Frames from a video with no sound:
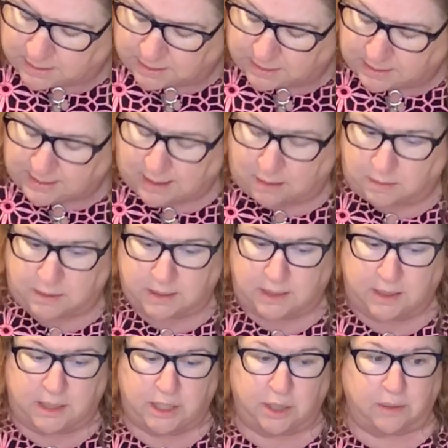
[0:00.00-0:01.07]
Now,
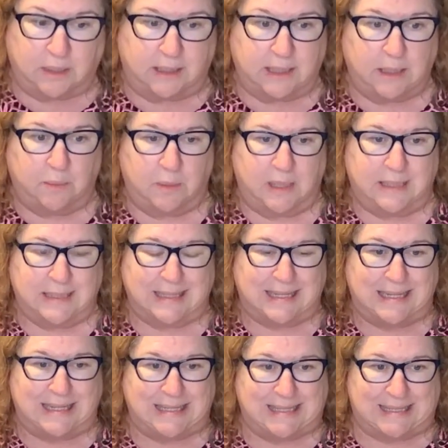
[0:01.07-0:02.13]
Hughley was in
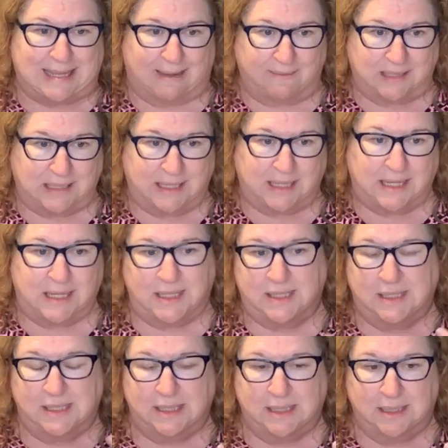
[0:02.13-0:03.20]
his
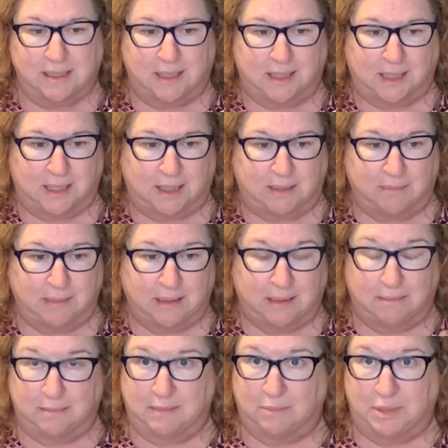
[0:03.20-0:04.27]
70s,
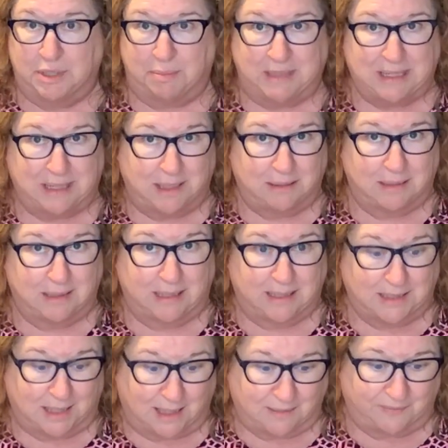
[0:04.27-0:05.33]
which means he
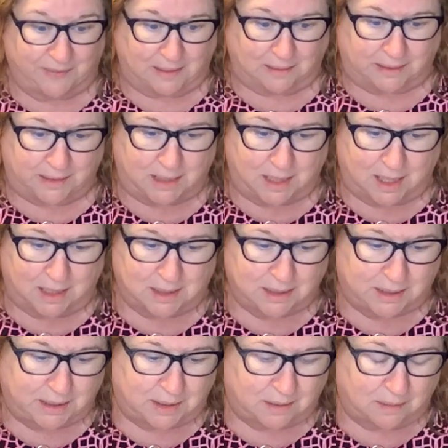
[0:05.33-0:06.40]
died fairly young.
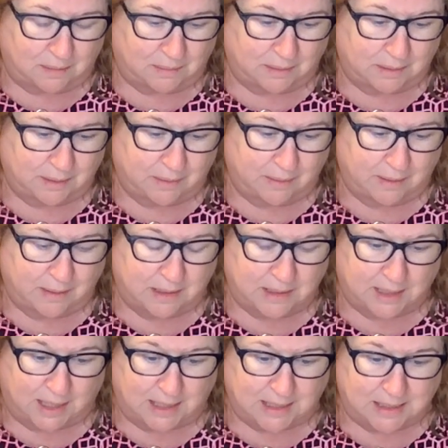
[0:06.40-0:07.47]
You know, he
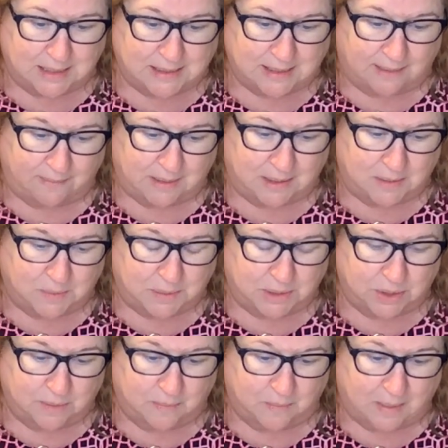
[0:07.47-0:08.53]
died in his 70s,
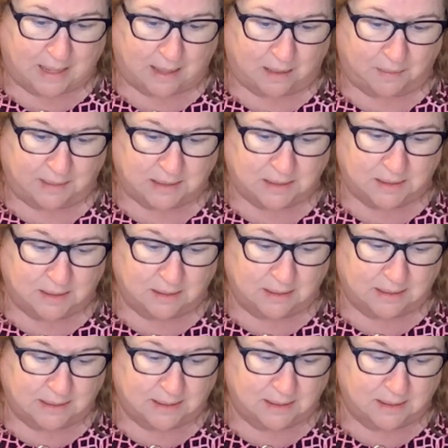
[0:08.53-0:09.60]
which, wow, that's
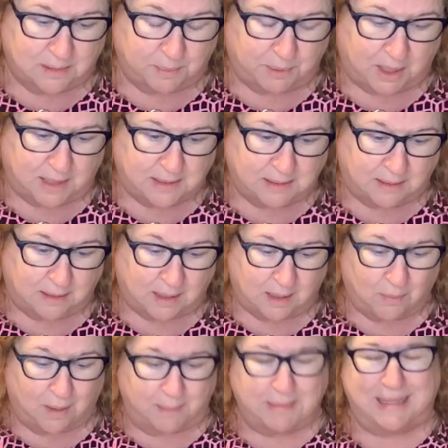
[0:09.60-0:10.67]
surprising.
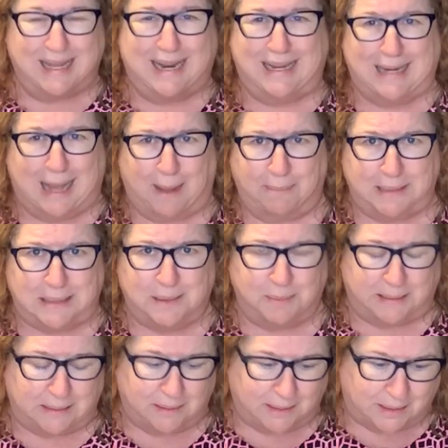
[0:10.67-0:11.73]
Well, I mean, that happens,
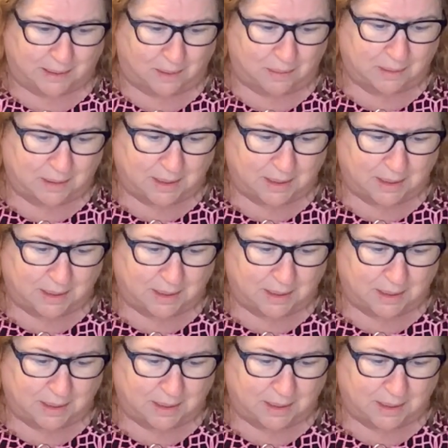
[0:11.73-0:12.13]
but, you know.